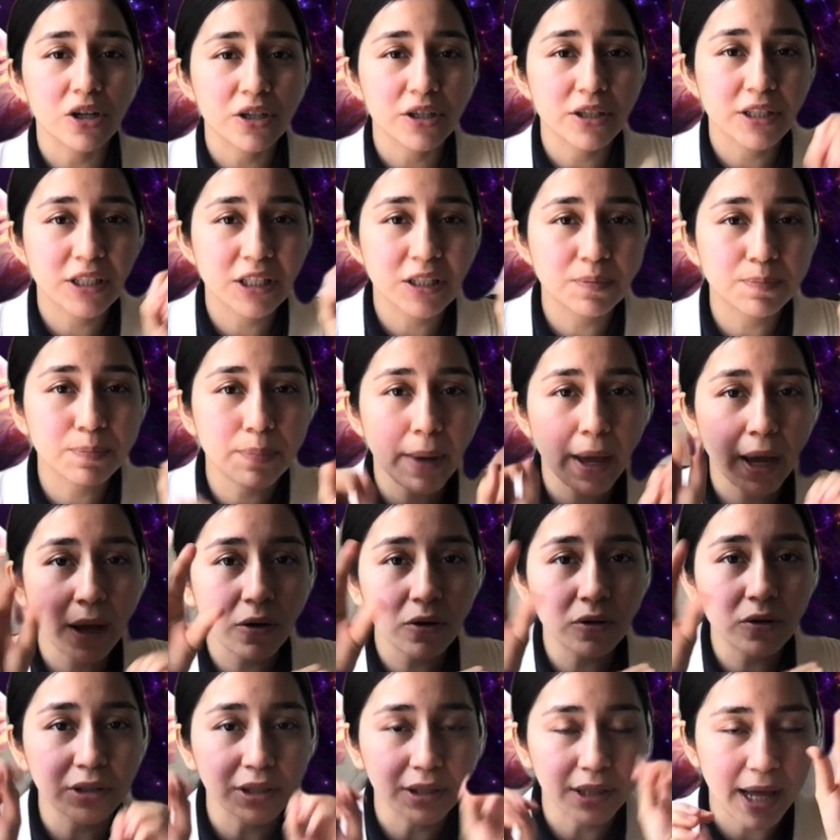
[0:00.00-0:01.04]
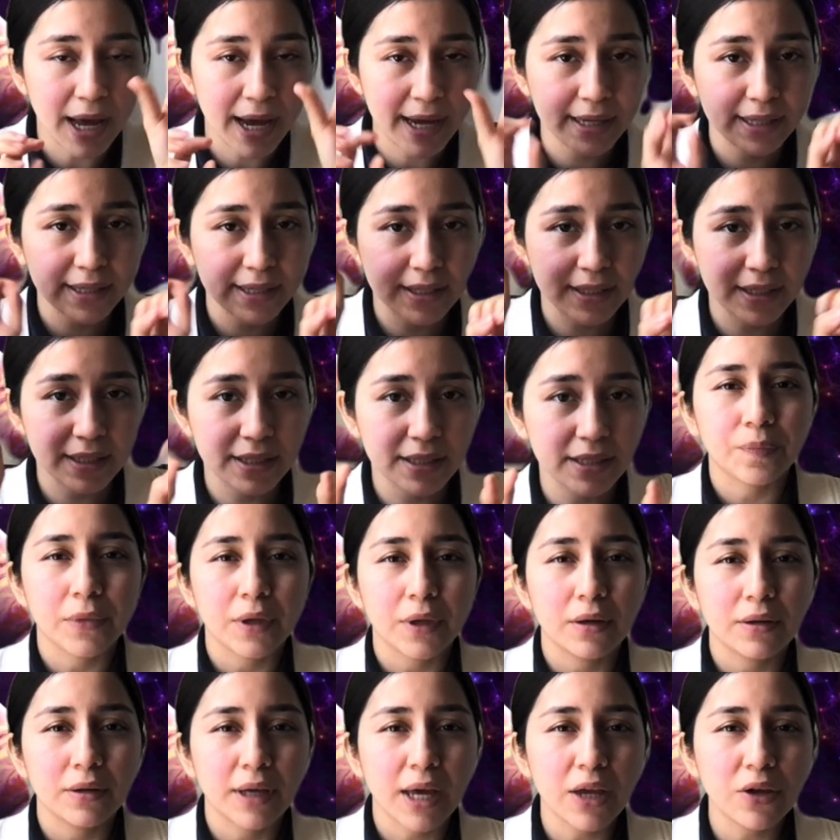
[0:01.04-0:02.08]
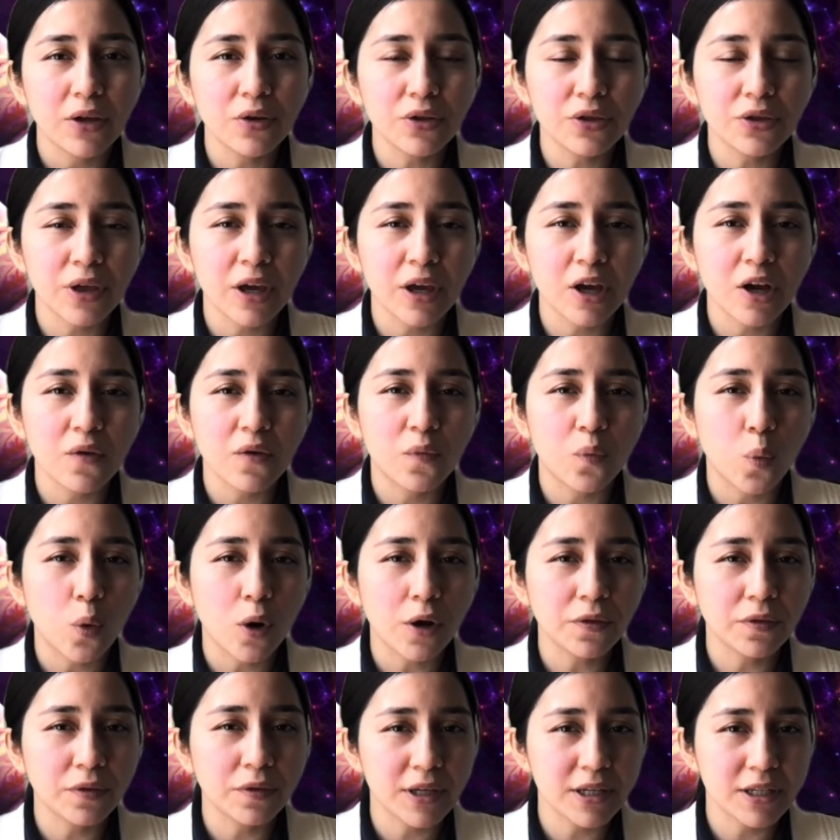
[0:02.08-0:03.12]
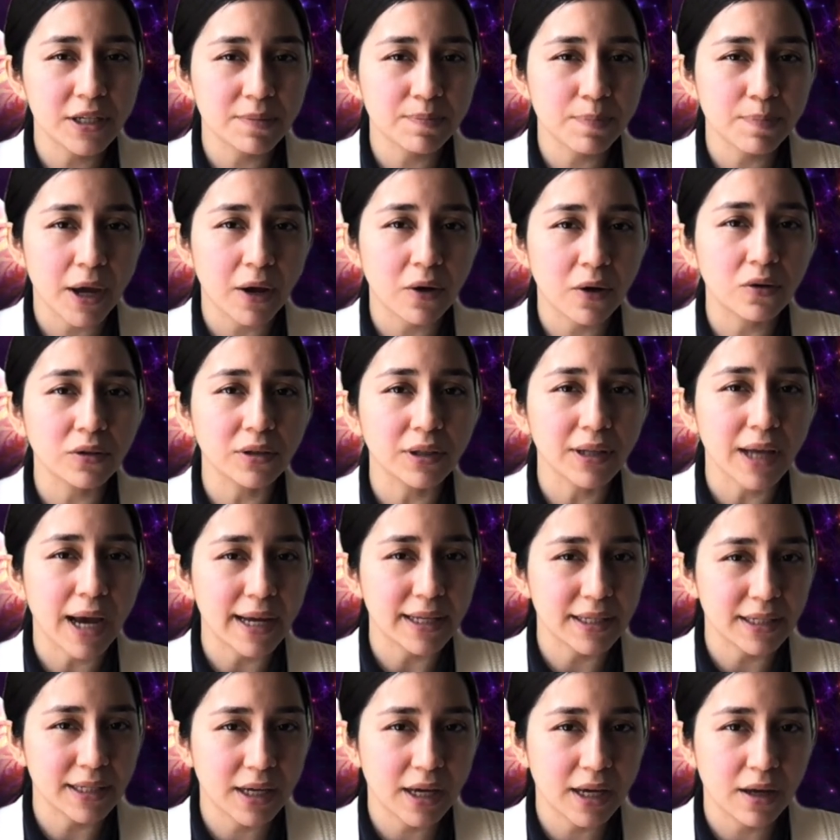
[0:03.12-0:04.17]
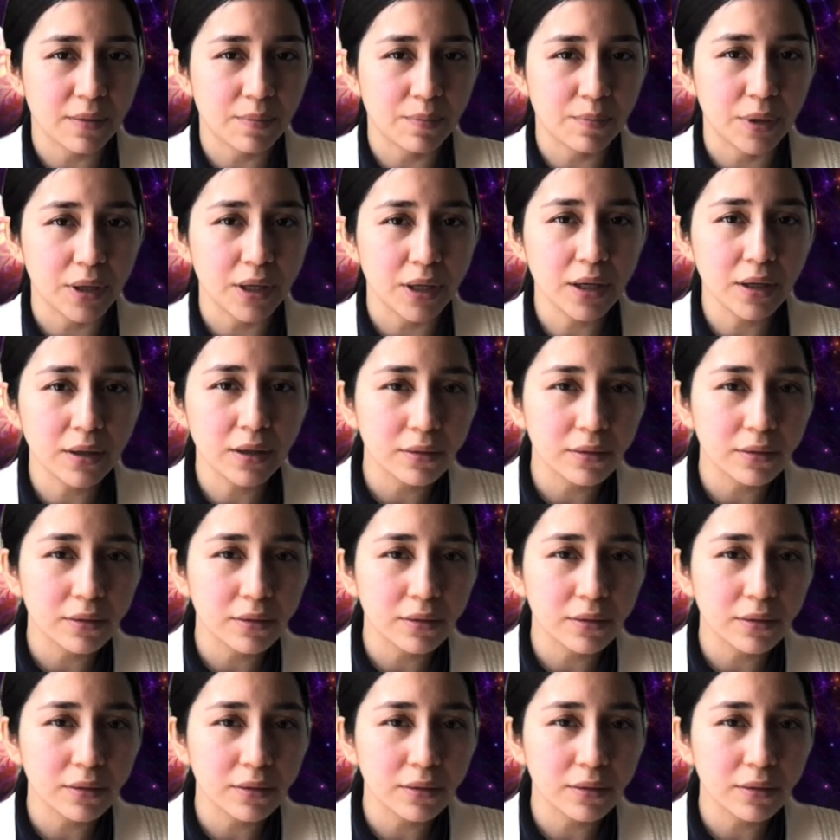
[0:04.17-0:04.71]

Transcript: speckled lights. Can you think of what these speckled lights can be?